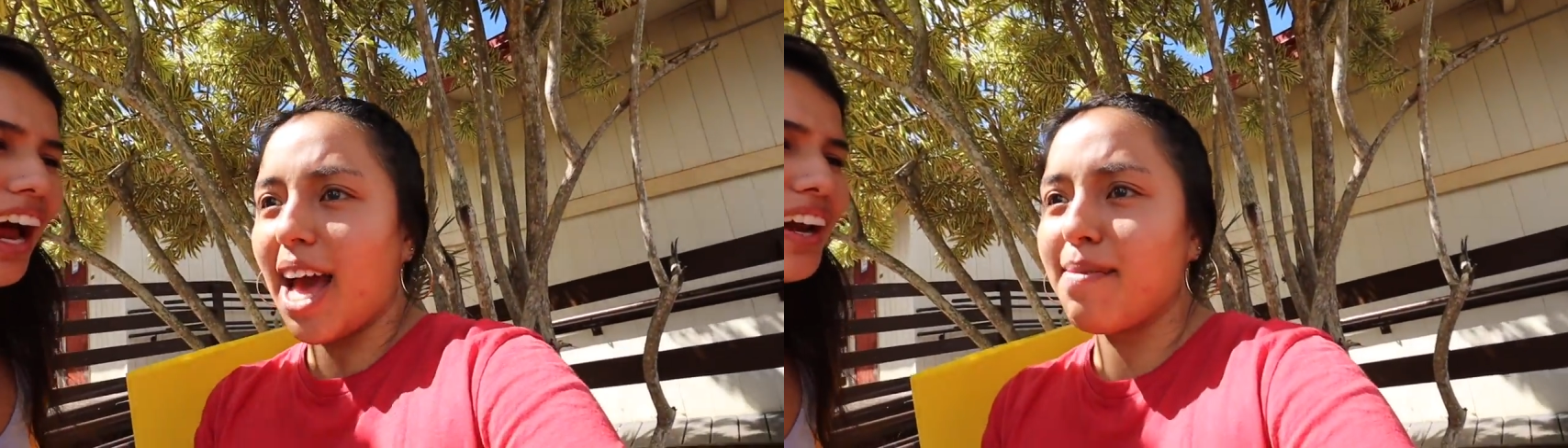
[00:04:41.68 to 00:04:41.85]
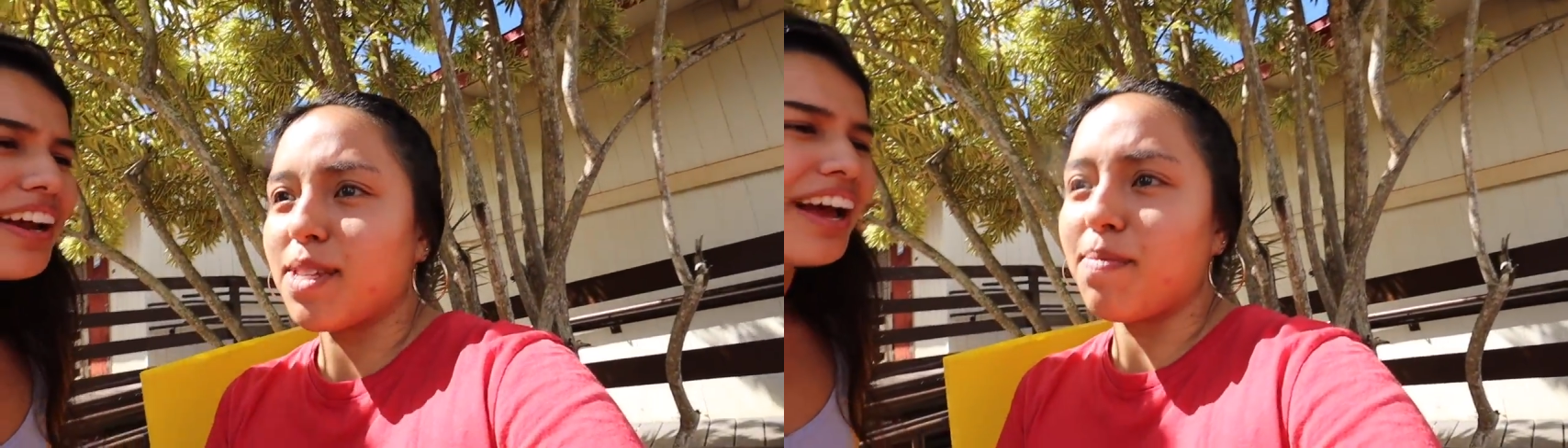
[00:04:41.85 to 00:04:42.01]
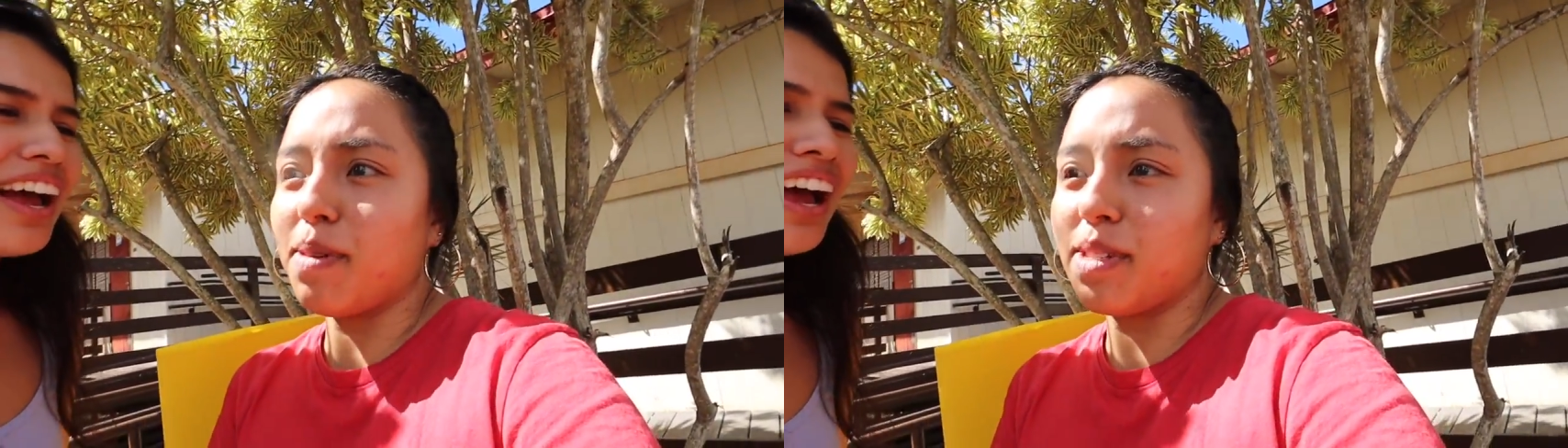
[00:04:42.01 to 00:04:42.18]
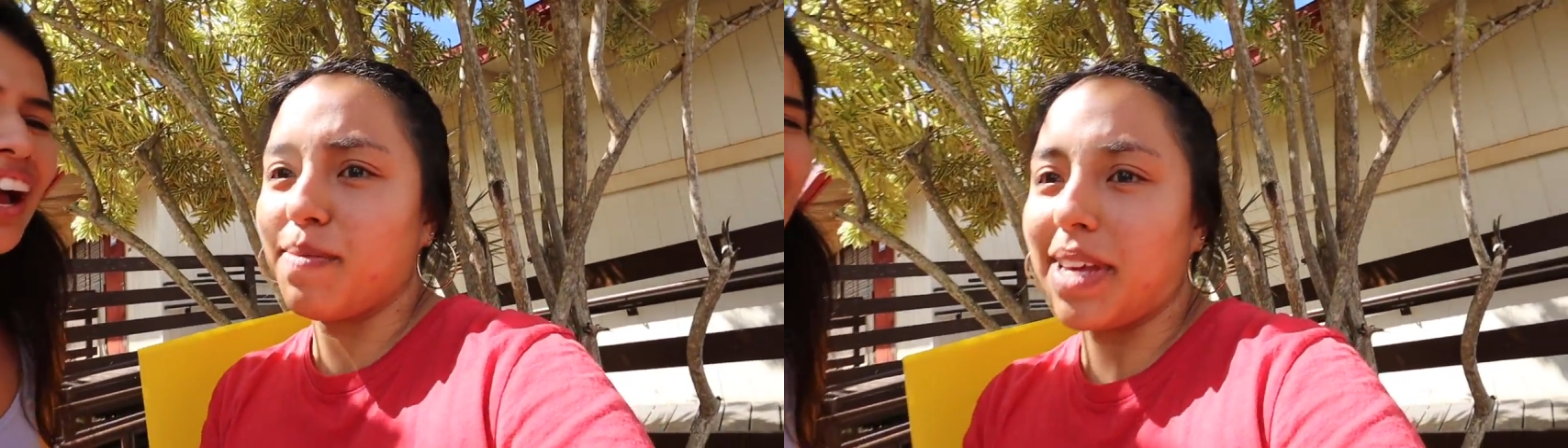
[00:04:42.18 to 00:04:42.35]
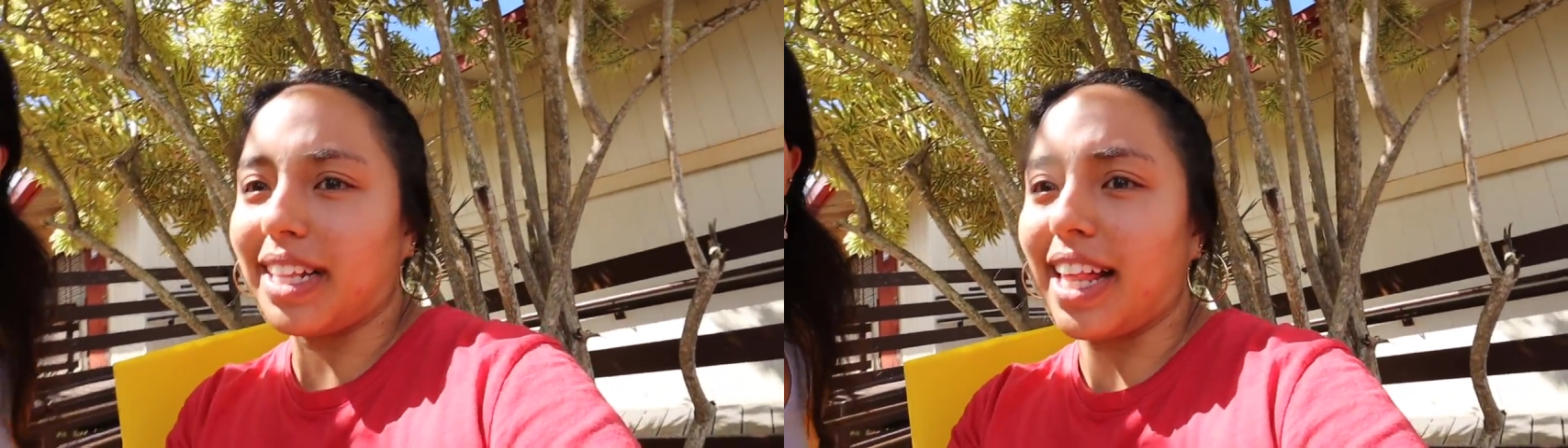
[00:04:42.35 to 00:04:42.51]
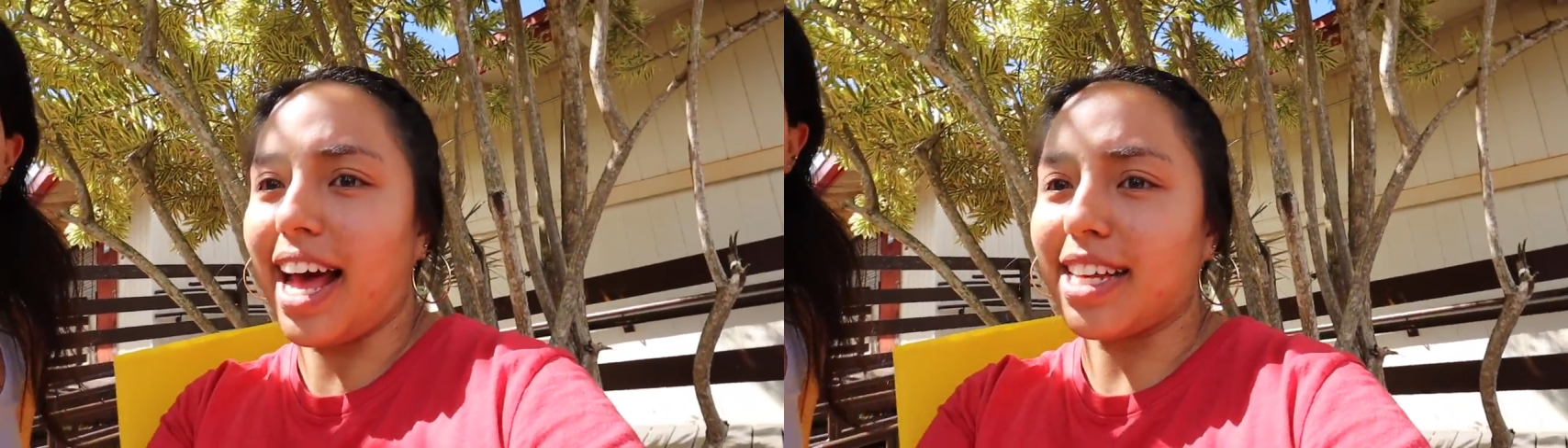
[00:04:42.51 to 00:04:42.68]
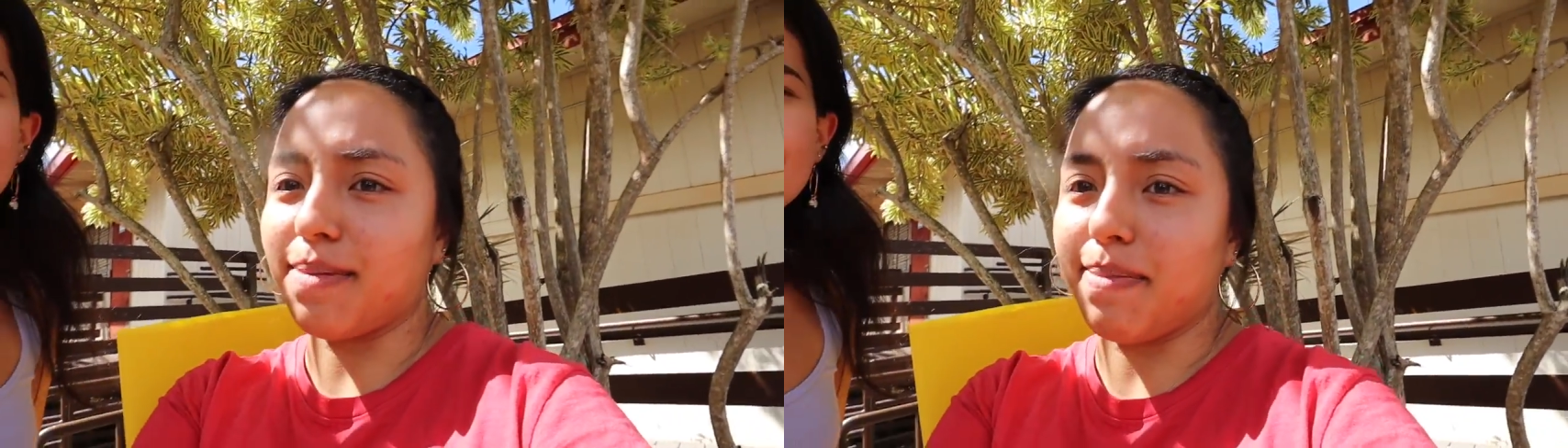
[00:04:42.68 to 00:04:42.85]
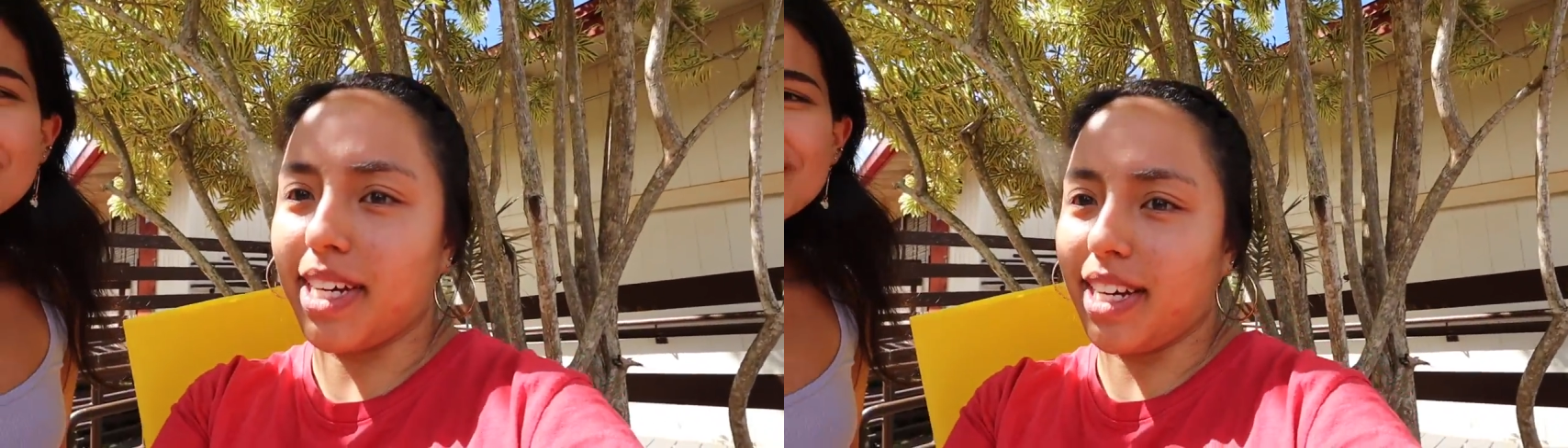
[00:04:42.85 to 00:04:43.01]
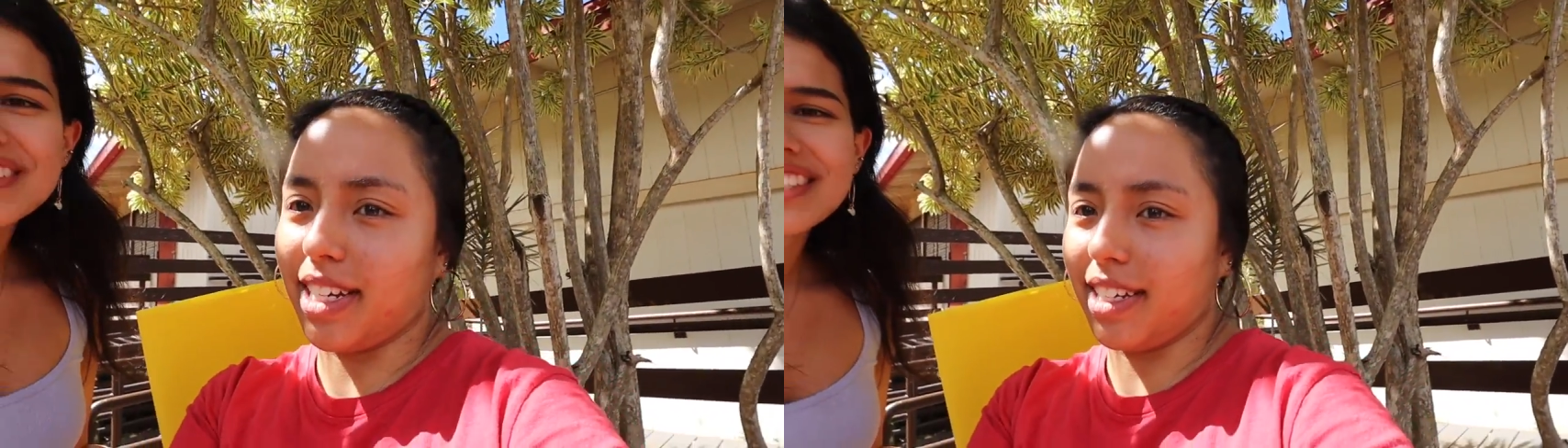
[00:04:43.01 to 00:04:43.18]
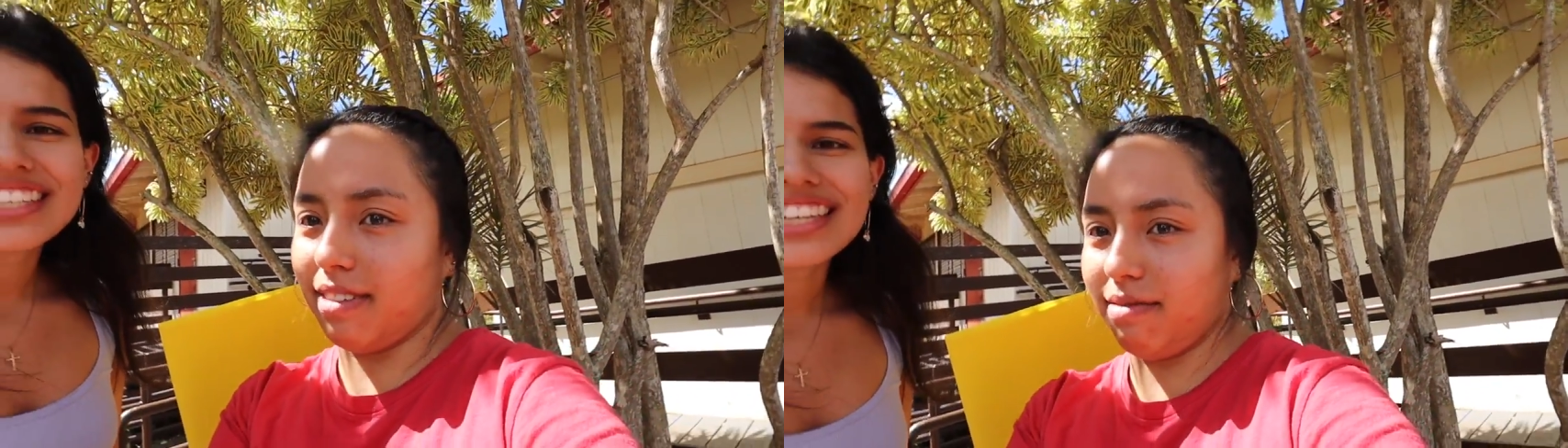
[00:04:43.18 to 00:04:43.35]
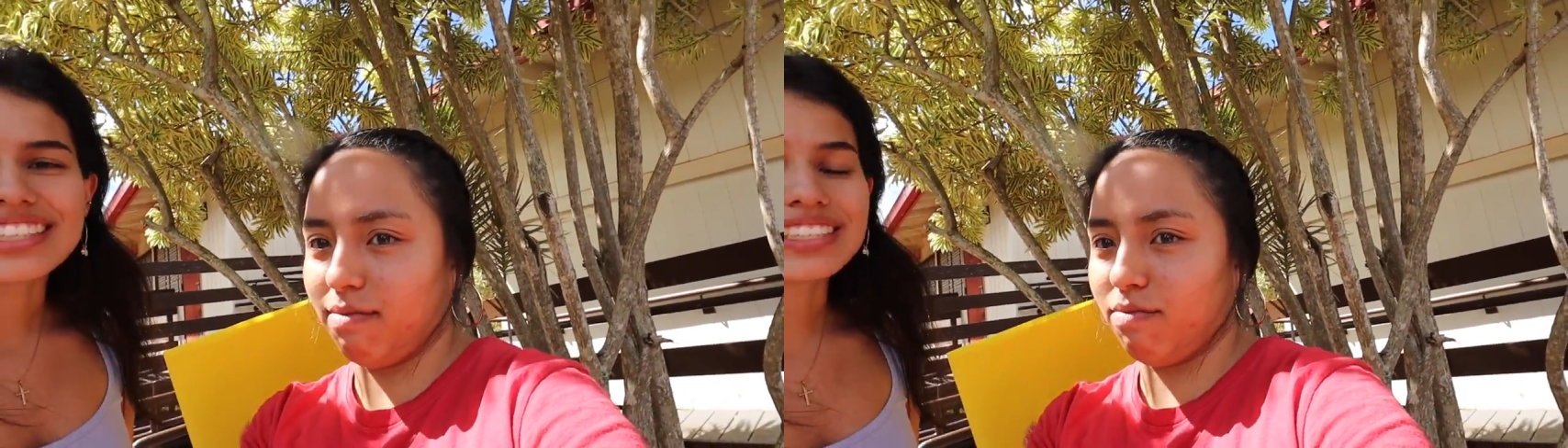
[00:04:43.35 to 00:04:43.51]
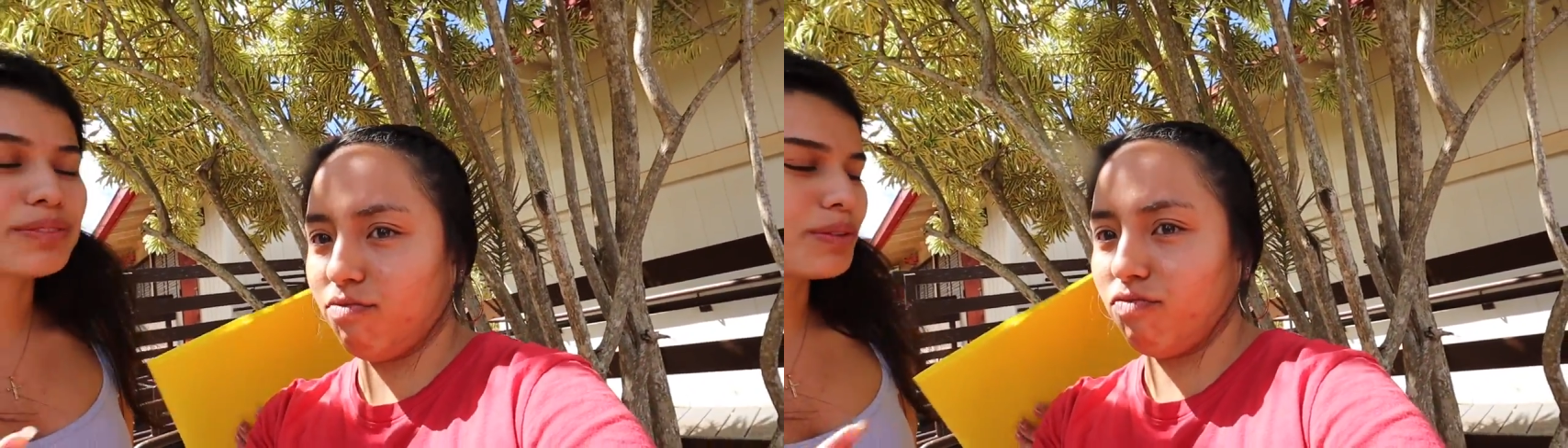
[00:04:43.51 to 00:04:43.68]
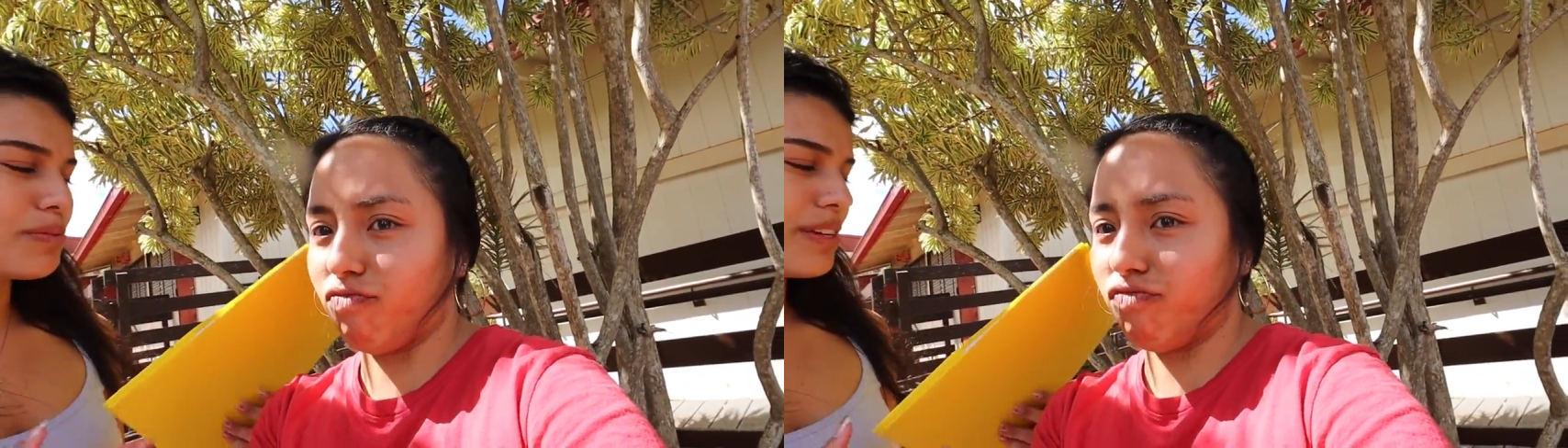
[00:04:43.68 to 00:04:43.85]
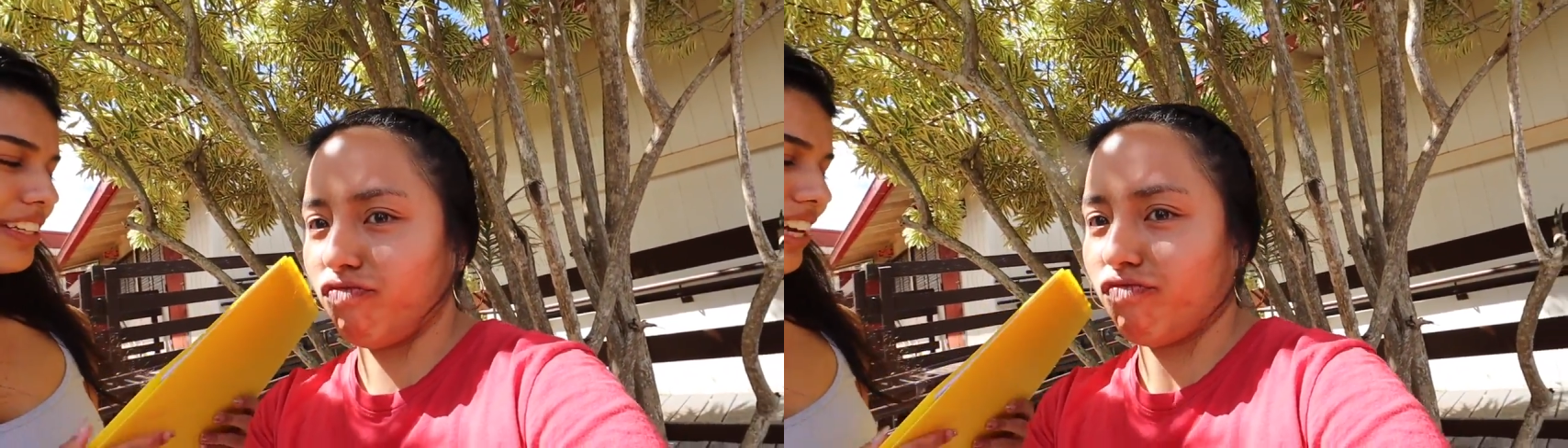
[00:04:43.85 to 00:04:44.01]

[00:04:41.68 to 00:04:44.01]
I'm supposed to be in class, but... Yeah, she's supposed to be in